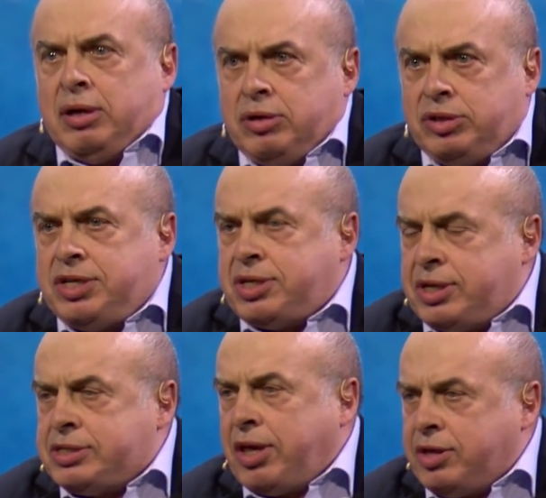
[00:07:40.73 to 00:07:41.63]

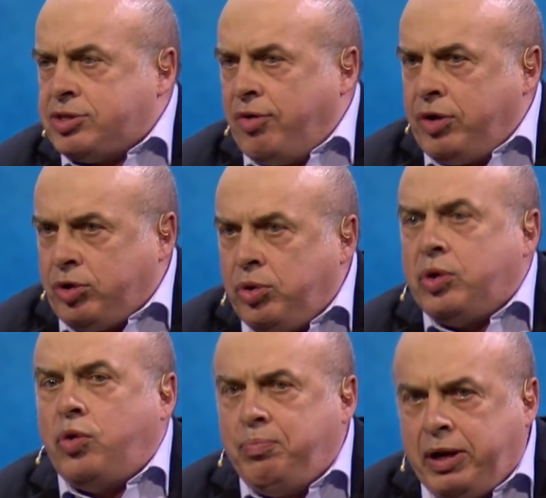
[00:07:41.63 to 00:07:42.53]
dissidents in the Soviet Union
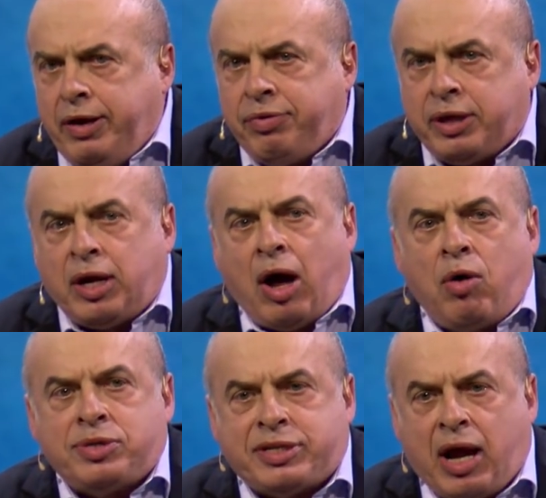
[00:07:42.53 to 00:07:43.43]
who believed that
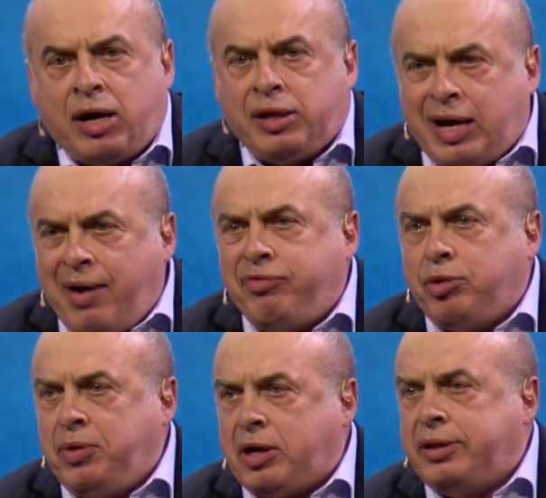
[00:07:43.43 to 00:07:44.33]
our struggle have to
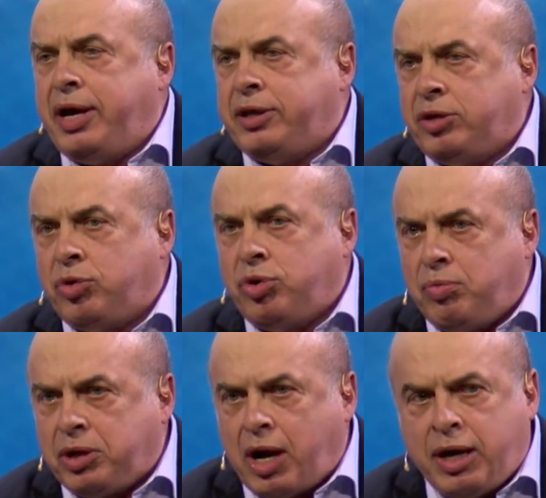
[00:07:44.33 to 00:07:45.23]
be connected to
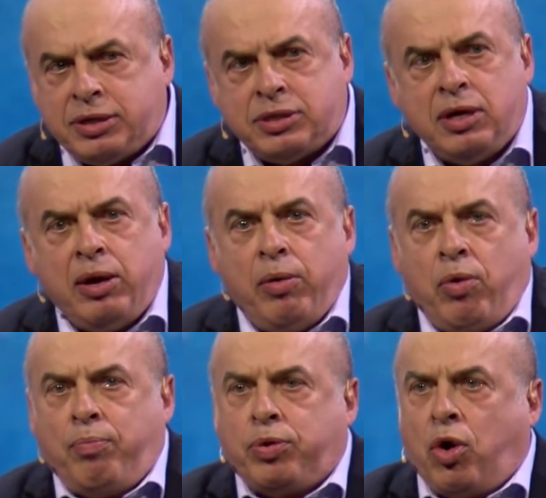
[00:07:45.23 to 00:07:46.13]
human rights, we
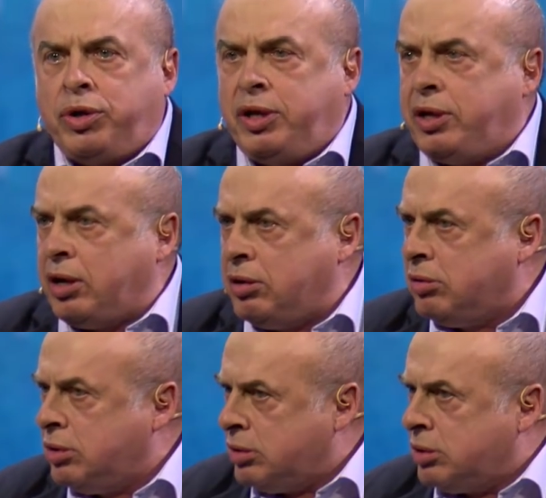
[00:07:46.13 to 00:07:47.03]
are broadening
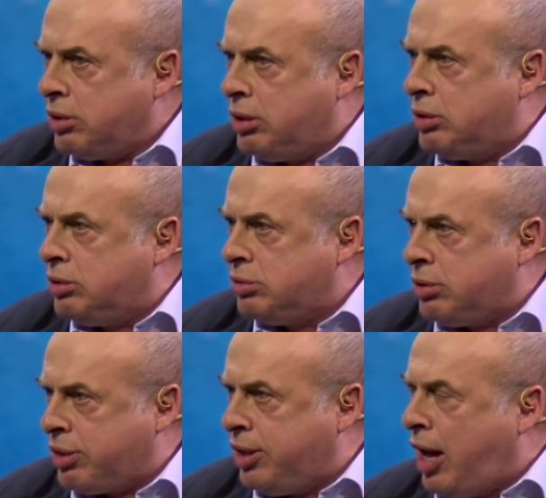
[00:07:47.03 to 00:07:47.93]

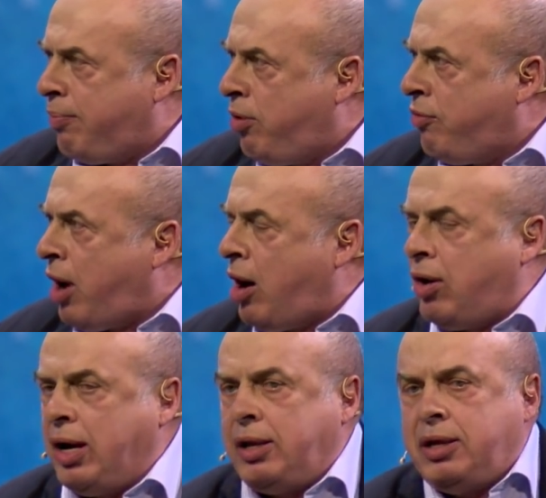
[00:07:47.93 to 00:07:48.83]
the number of
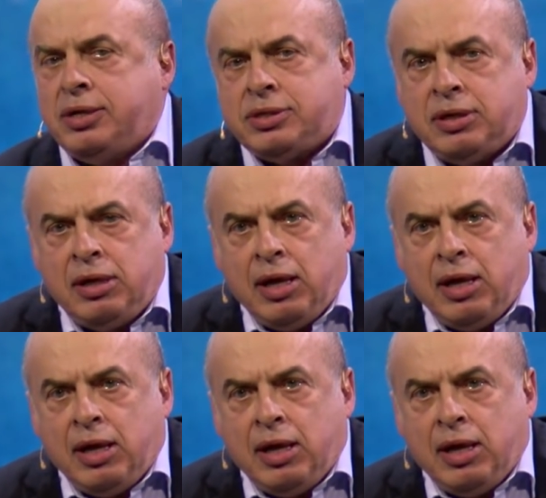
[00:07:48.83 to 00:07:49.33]
our allies.